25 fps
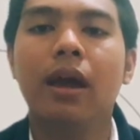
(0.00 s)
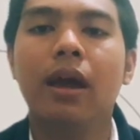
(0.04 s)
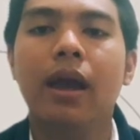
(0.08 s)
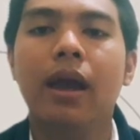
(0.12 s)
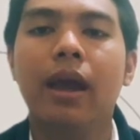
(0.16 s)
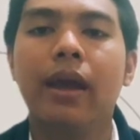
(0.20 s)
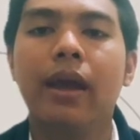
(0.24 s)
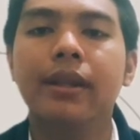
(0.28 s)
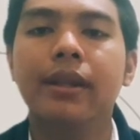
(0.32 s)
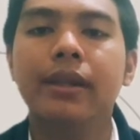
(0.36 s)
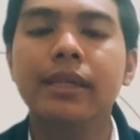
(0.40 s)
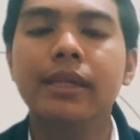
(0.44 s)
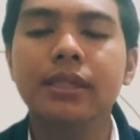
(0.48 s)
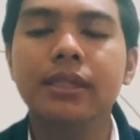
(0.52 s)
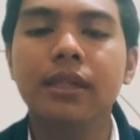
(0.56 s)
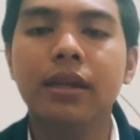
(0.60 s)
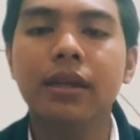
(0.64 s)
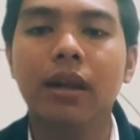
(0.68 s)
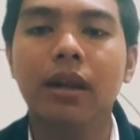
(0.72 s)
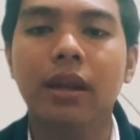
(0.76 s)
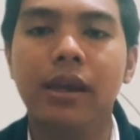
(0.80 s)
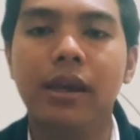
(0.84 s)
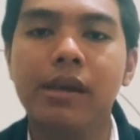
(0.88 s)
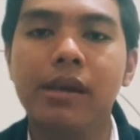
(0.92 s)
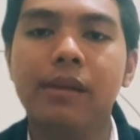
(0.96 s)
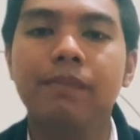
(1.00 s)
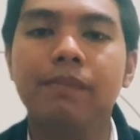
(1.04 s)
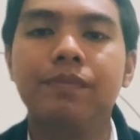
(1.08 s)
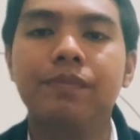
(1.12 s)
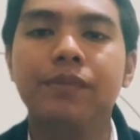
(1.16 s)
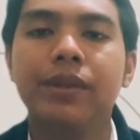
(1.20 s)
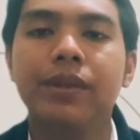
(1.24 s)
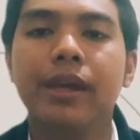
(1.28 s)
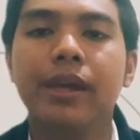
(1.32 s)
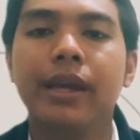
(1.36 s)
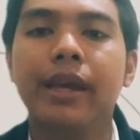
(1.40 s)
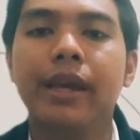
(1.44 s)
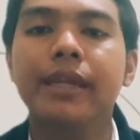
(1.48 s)
Additionally,
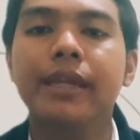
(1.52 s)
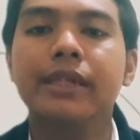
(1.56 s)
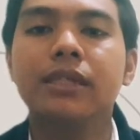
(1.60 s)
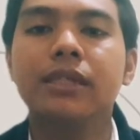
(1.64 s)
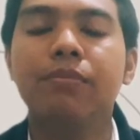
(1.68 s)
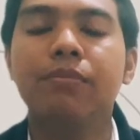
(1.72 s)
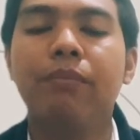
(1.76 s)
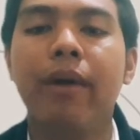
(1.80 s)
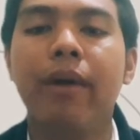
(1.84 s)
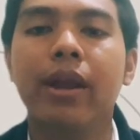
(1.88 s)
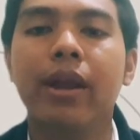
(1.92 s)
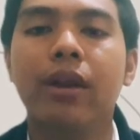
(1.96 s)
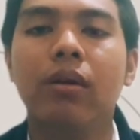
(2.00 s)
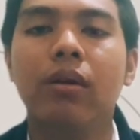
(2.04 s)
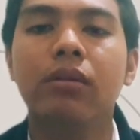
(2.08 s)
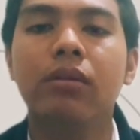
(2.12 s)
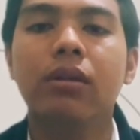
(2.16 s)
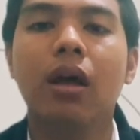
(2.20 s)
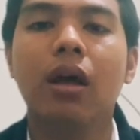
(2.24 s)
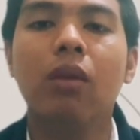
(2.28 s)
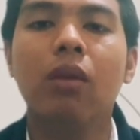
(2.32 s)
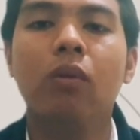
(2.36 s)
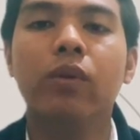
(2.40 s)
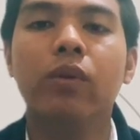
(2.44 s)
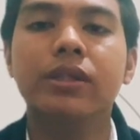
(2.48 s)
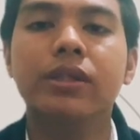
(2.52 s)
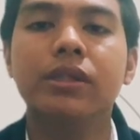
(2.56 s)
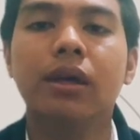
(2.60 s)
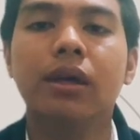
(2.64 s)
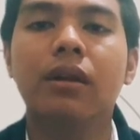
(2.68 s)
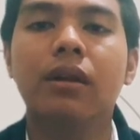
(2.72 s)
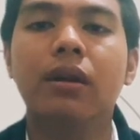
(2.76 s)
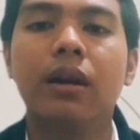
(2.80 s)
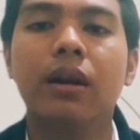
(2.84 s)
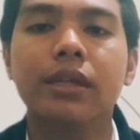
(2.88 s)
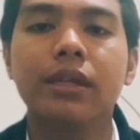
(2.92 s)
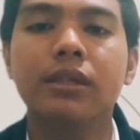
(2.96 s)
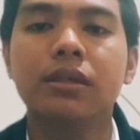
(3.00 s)
it might not always
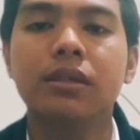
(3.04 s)
address